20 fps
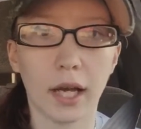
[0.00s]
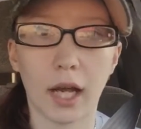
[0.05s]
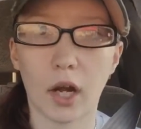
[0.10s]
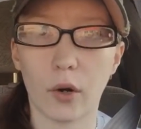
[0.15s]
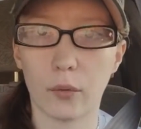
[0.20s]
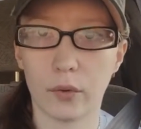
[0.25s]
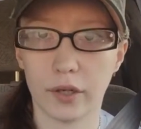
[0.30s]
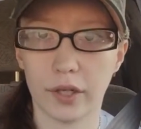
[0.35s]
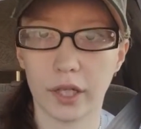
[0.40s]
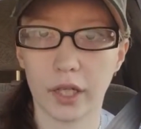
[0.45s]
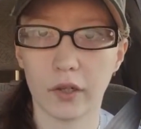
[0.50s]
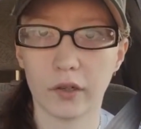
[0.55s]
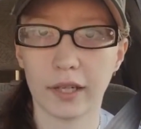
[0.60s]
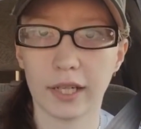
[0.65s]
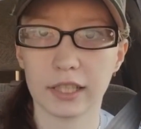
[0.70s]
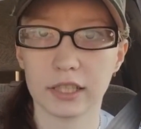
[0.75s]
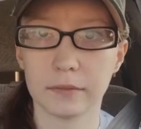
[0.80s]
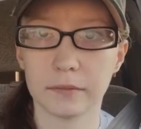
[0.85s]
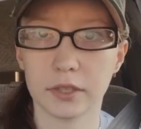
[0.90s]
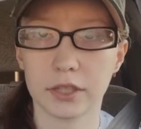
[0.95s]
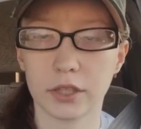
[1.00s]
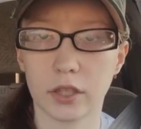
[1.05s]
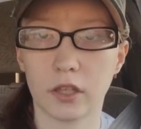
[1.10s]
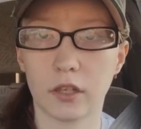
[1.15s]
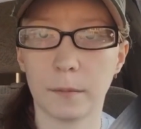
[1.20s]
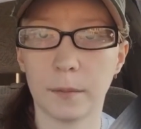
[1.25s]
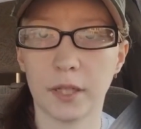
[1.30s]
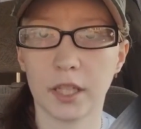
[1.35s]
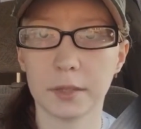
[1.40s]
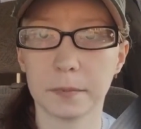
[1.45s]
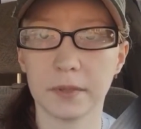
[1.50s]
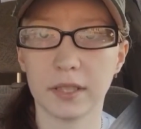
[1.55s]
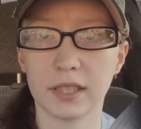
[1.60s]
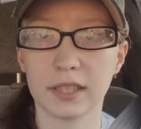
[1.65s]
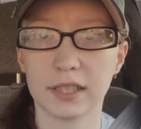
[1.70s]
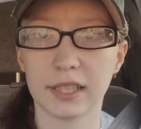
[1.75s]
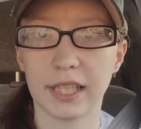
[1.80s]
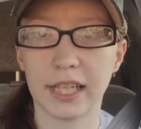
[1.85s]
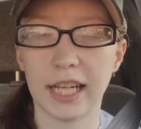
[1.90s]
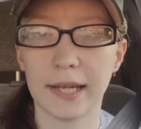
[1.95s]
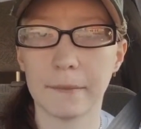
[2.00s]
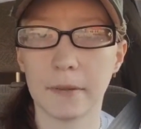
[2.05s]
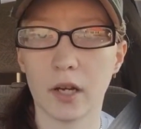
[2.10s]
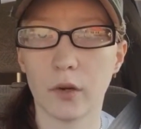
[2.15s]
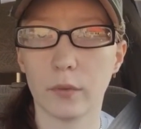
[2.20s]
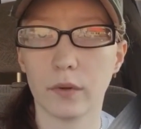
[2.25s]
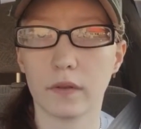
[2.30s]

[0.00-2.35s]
I wanted to go get some Starbucks because they came out